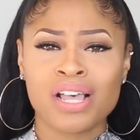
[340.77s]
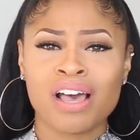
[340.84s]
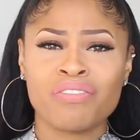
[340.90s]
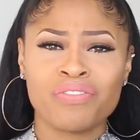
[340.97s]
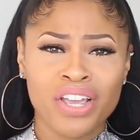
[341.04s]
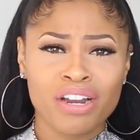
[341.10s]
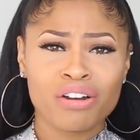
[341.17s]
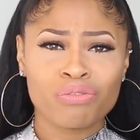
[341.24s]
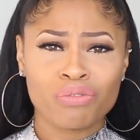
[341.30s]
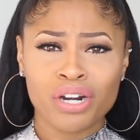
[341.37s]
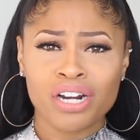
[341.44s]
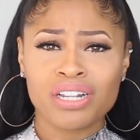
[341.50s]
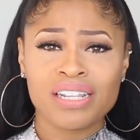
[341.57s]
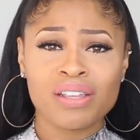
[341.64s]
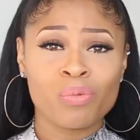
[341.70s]
I very
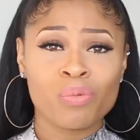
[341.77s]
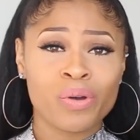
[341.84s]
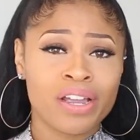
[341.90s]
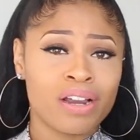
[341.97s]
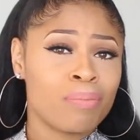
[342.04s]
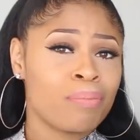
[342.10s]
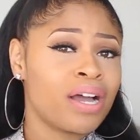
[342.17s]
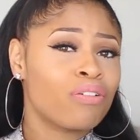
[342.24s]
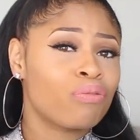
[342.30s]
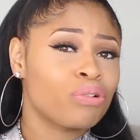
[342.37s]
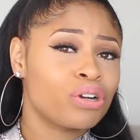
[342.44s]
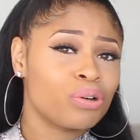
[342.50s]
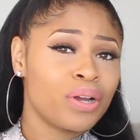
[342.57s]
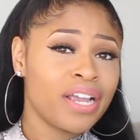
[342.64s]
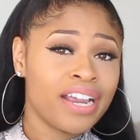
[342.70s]
rarely wear my
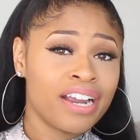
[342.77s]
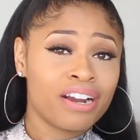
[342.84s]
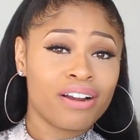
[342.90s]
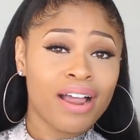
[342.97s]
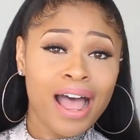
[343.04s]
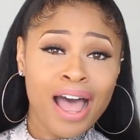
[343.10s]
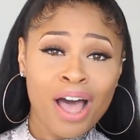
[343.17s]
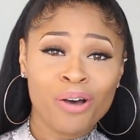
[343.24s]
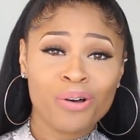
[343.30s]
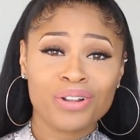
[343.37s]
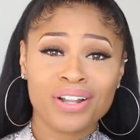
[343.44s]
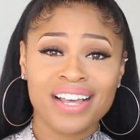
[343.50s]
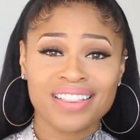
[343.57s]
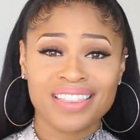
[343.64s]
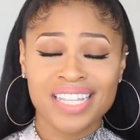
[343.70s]
real hair
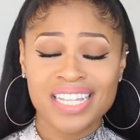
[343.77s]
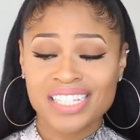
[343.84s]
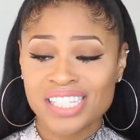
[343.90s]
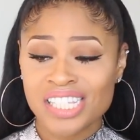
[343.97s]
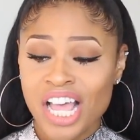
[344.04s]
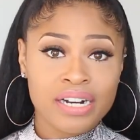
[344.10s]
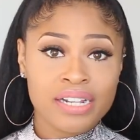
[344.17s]
out like this.